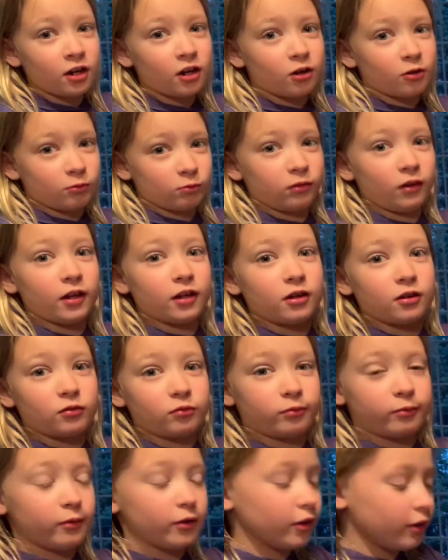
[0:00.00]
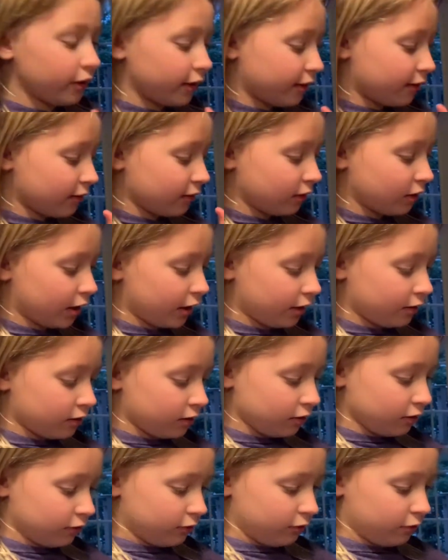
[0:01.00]
or like a really light
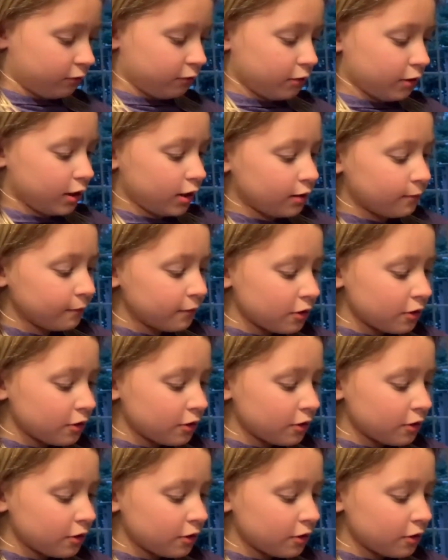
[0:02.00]
colored green,